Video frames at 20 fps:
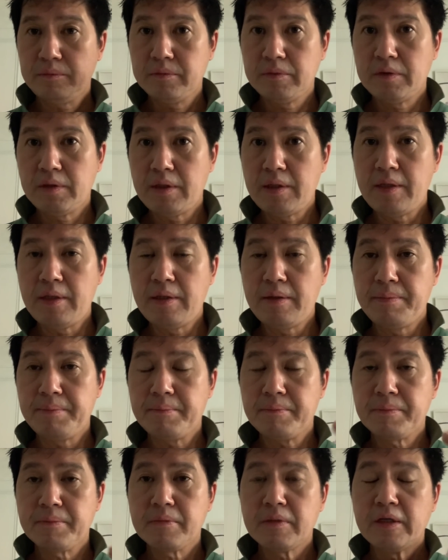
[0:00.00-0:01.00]
He
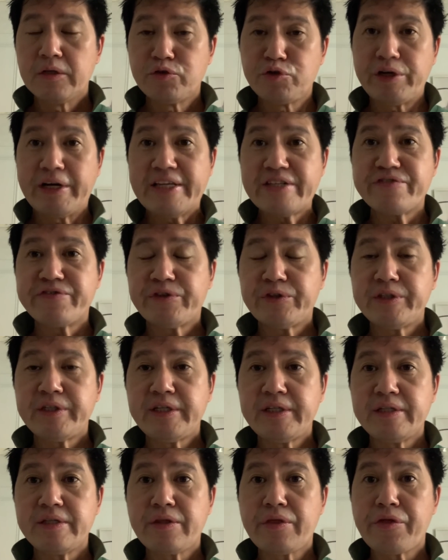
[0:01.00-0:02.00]
transferred
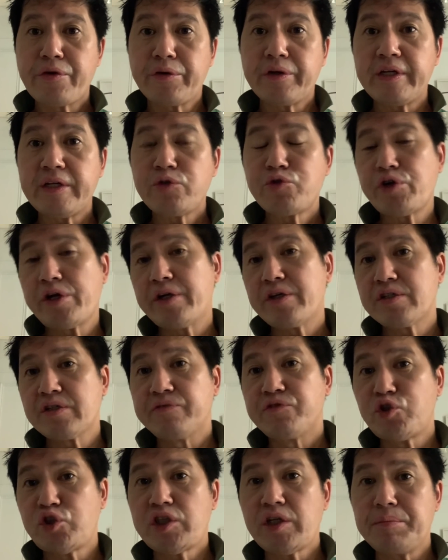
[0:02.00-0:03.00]
his 30 shares of
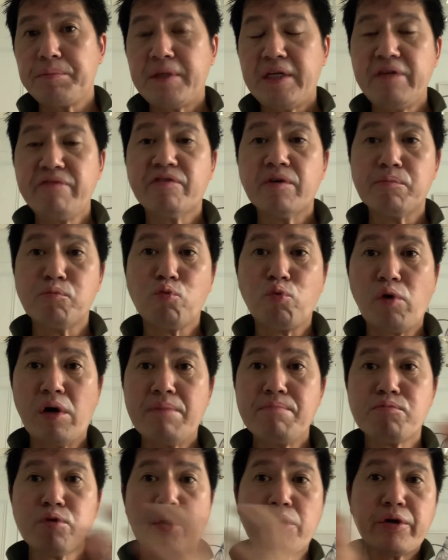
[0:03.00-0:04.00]
GME from
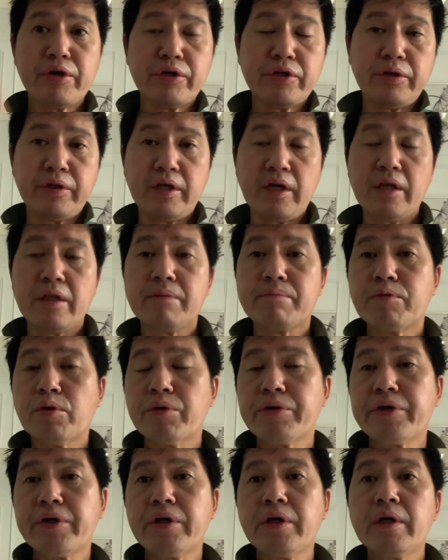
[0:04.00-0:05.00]
one broker to the other
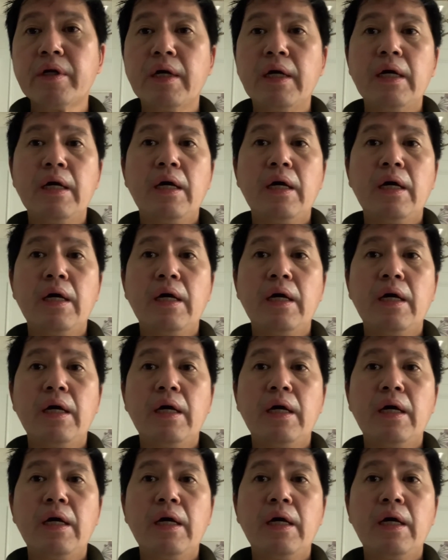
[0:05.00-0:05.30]
broker.